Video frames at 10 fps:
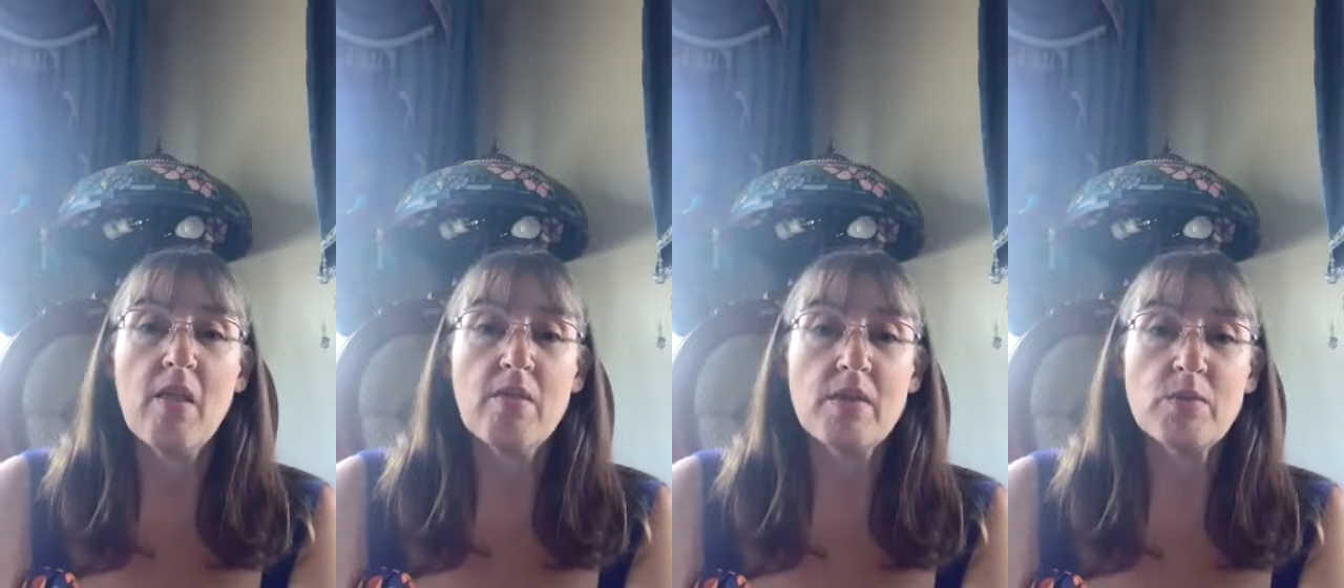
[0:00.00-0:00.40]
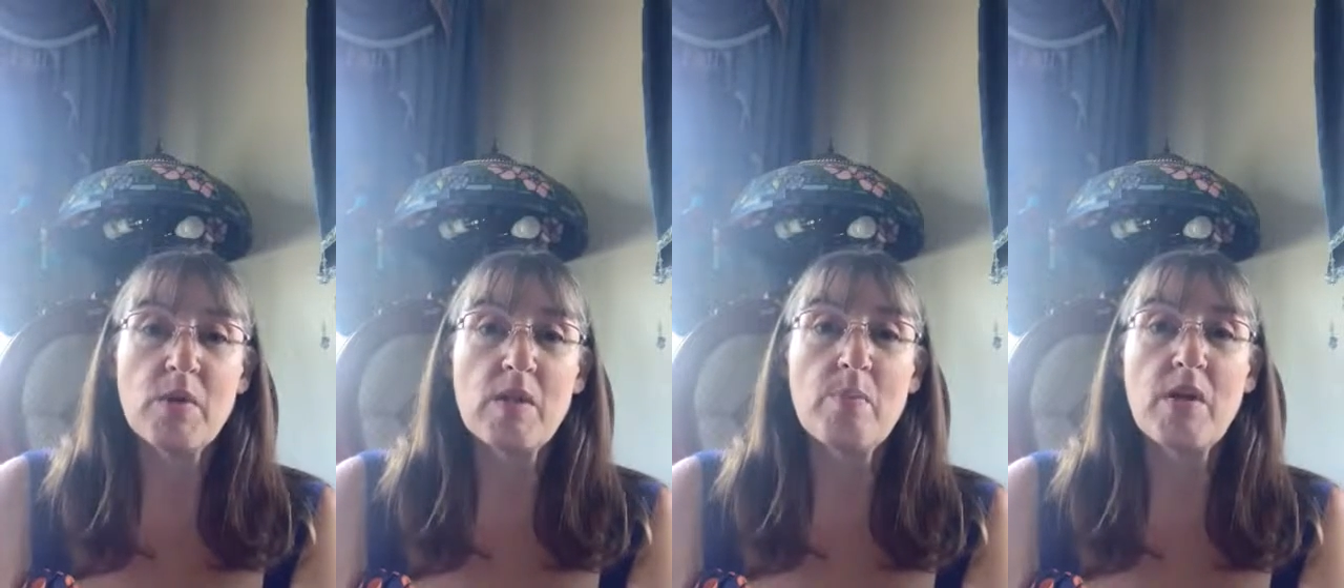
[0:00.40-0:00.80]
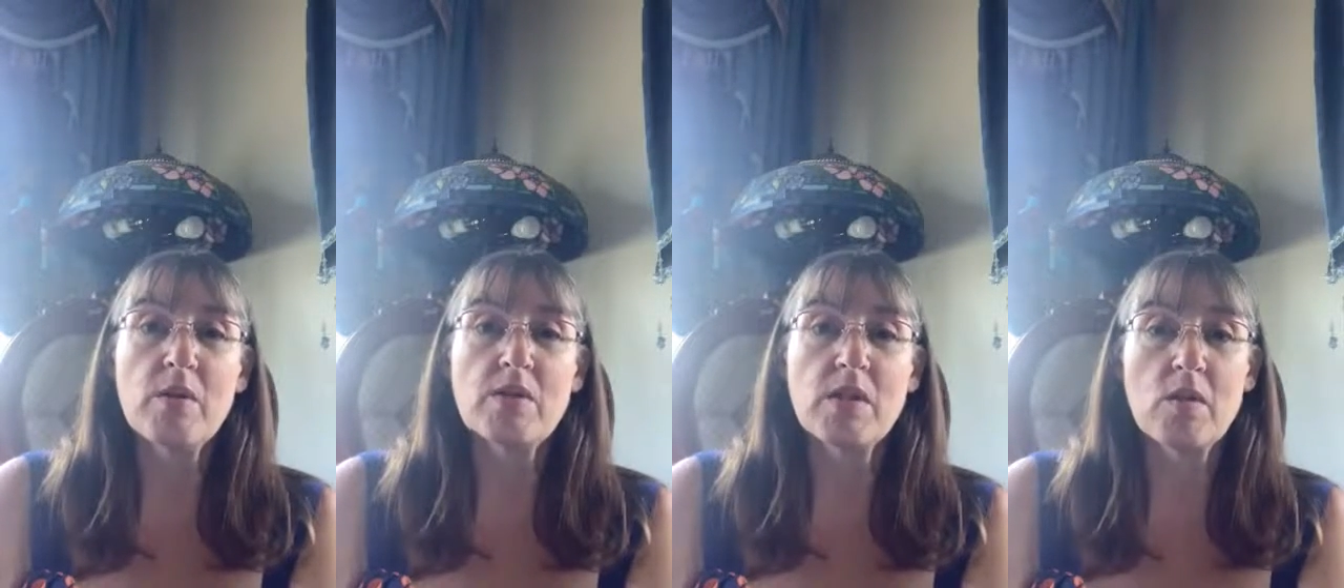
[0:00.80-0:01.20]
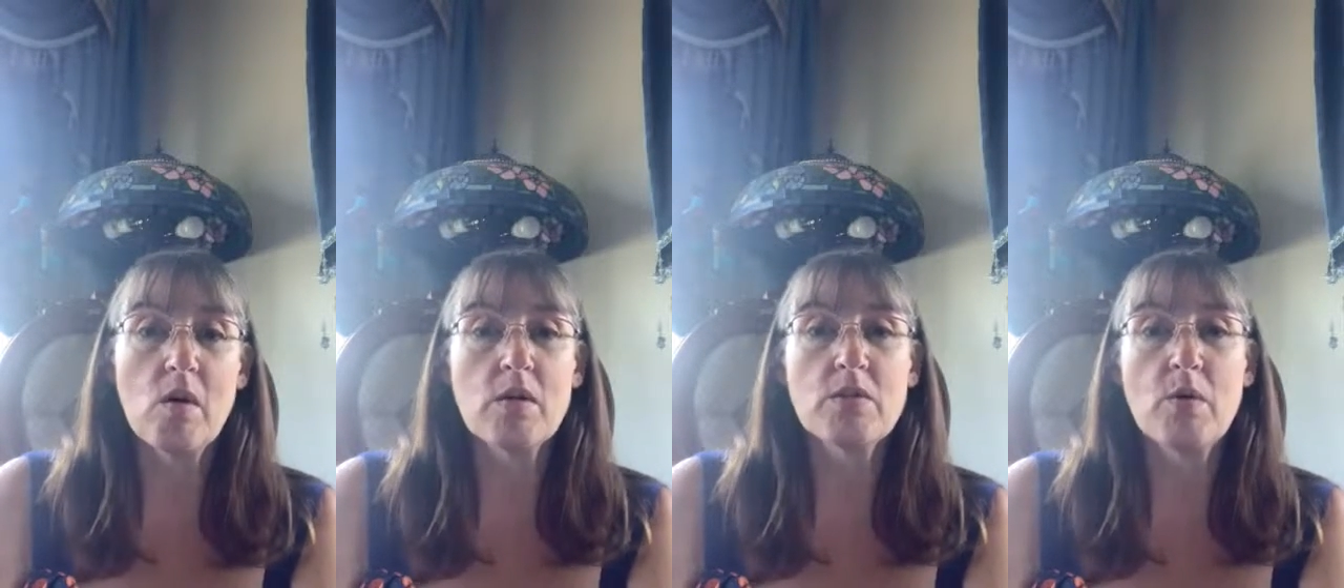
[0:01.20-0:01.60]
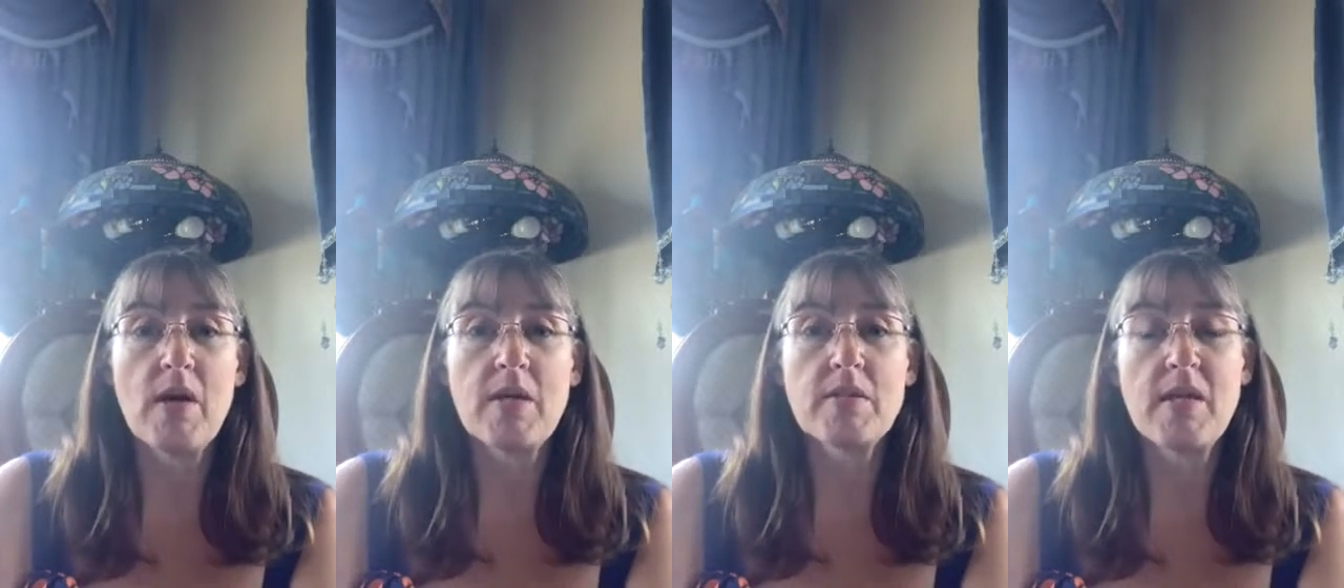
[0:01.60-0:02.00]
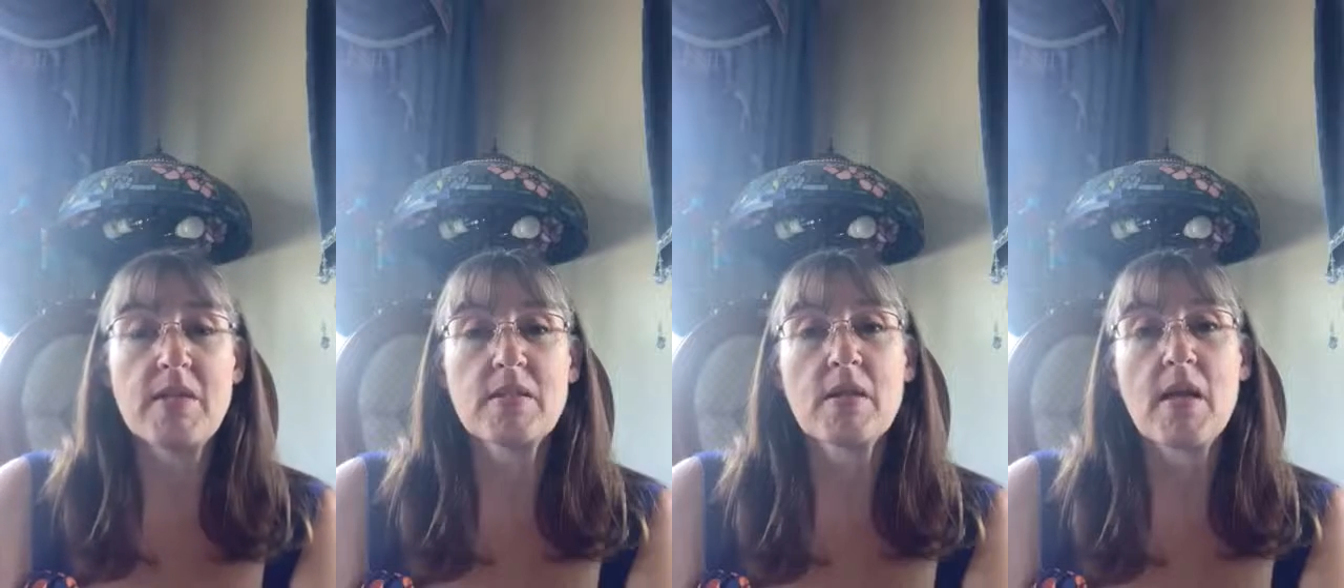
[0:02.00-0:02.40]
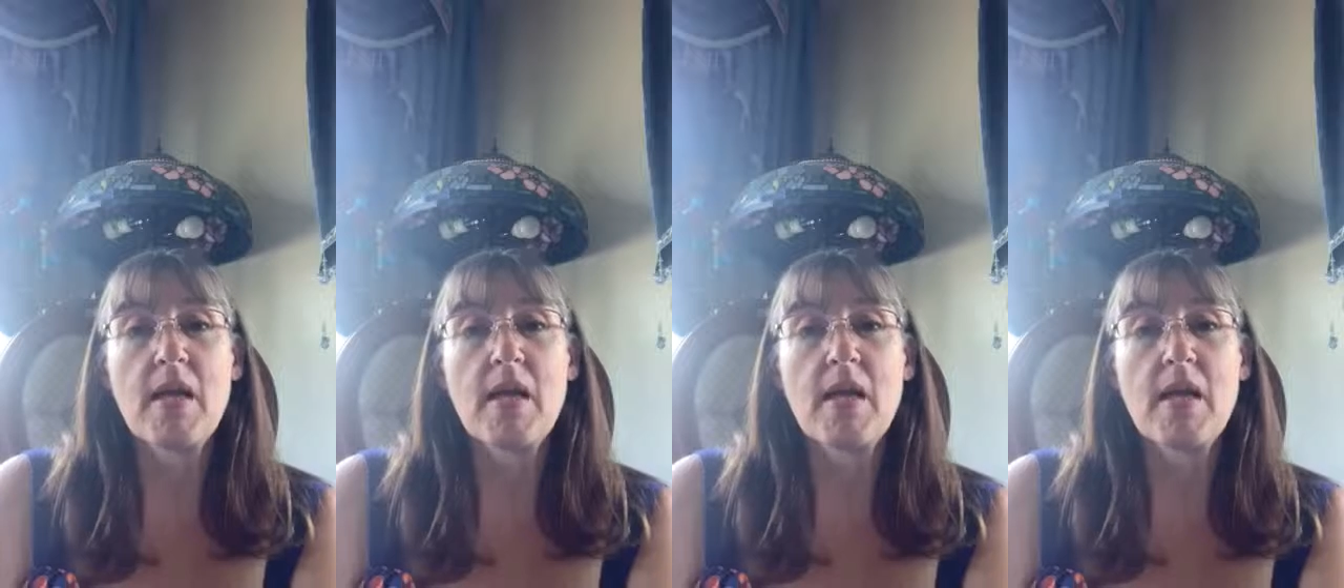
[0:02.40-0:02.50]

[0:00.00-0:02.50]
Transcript: This way the parents can also access